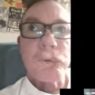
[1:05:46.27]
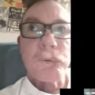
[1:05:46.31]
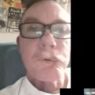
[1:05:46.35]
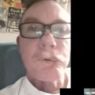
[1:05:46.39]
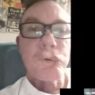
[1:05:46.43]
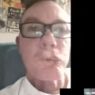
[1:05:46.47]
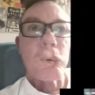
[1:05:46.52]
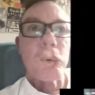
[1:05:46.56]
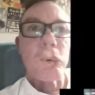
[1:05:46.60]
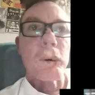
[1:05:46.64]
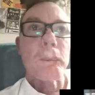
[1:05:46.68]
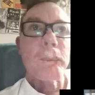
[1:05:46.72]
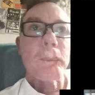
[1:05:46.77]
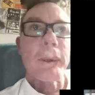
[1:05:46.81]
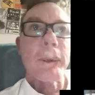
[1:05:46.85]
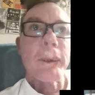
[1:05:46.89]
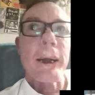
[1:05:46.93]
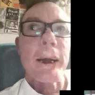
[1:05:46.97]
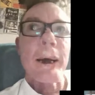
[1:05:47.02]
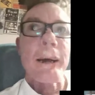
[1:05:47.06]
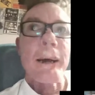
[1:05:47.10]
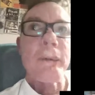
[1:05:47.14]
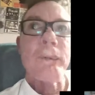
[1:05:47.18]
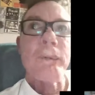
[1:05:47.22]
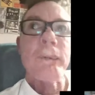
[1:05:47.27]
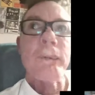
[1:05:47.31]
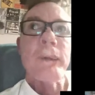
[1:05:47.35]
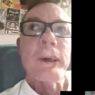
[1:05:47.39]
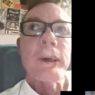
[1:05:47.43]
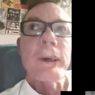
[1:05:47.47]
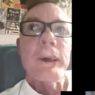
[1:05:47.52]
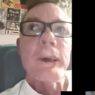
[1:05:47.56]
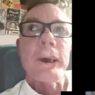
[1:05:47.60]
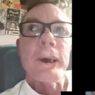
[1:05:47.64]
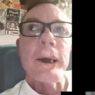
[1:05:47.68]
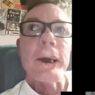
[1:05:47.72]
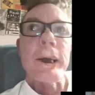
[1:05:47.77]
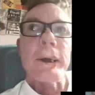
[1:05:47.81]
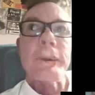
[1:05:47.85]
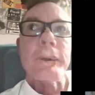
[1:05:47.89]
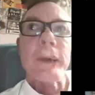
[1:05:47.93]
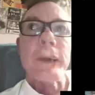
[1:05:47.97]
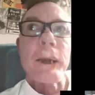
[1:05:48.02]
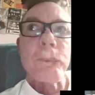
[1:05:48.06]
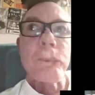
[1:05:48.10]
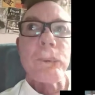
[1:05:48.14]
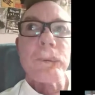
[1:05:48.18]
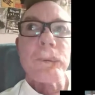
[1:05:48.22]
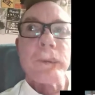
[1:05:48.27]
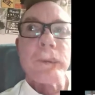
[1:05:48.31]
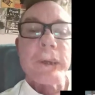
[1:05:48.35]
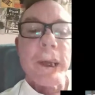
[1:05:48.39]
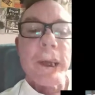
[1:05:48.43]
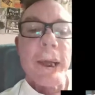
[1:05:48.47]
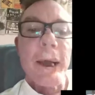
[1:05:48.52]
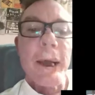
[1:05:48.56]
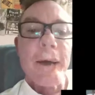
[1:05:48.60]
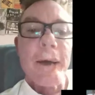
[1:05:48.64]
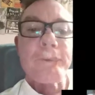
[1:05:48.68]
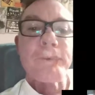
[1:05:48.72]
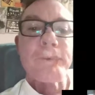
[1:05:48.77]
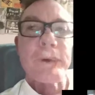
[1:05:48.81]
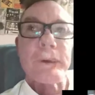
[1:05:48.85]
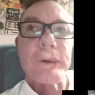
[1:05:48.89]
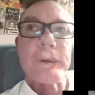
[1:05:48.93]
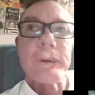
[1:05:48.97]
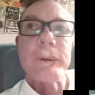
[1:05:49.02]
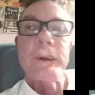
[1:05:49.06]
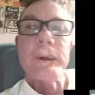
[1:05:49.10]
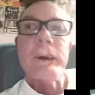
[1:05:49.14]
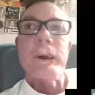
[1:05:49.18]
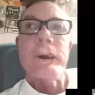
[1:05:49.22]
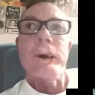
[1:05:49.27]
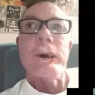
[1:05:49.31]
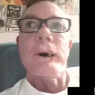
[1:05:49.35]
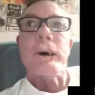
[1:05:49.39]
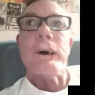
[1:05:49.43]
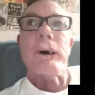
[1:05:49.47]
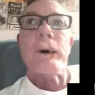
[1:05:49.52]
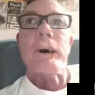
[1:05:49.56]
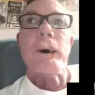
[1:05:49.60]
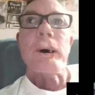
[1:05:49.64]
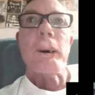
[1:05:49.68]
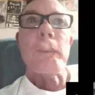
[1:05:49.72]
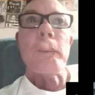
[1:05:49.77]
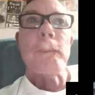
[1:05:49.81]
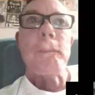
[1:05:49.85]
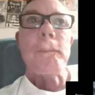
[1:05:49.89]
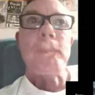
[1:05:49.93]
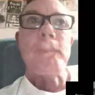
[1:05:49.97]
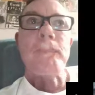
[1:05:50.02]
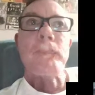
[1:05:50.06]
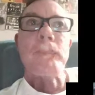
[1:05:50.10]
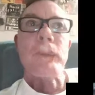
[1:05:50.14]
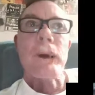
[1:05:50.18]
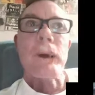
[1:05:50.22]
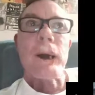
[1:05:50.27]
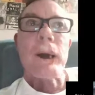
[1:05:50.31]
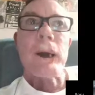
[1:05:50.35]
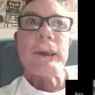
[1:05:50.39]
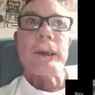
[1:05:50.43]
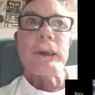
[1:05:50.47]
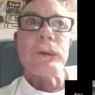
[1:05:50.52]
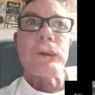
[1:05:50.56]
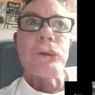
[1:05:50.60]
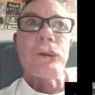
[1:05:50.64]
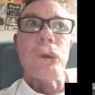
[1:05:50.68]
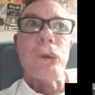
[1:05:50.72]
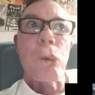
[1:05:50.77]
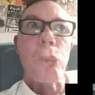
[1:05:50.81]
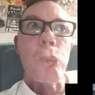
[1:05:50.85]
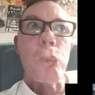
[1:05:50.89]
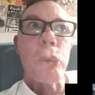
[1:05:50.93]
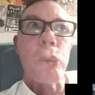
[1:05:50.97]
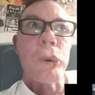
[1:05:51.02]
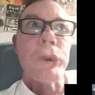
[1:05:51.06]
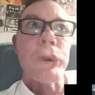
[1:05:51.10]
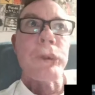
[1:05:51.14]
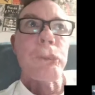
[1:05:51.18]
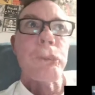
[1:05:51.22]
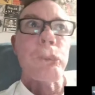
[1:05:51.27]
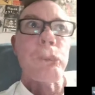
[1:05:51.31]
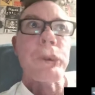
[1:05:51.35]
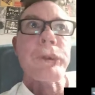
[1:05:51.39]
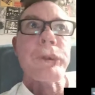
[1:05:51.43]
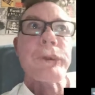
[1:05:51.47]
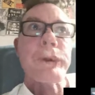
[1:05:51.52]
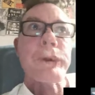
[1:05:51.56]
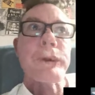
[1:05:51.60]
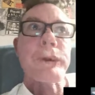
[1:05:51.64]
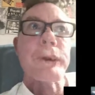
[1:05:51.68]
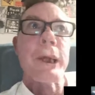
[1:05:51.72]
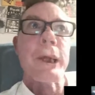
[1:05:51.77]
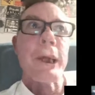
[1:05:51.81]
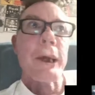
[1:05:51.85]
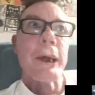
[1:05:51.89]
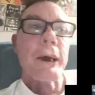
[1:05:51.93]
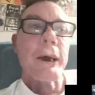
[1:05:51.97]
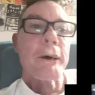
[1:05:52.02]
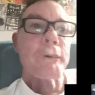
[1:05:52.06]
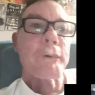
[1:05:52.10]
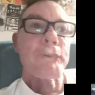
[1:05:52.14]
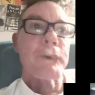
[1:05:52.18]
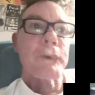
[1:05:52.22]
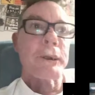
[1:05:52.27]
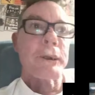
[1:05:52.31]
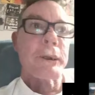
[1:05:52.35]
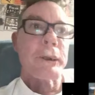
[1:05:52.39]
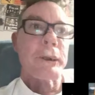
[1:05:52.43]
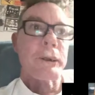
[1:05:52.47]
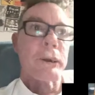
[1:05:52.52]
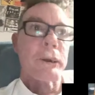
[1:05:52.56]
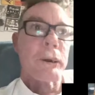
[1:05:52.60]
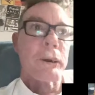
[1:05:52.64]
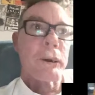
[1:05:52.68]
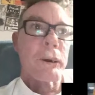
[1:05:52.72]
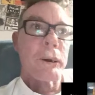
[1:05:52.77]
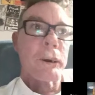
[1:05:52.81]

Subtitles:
use short path, and I really haven't. We didn't have any